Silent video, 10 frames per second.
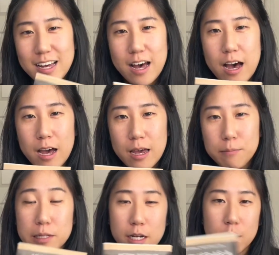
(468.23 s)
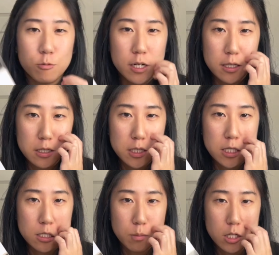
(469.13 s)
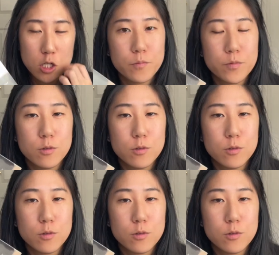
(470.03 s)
I plan on reading this month.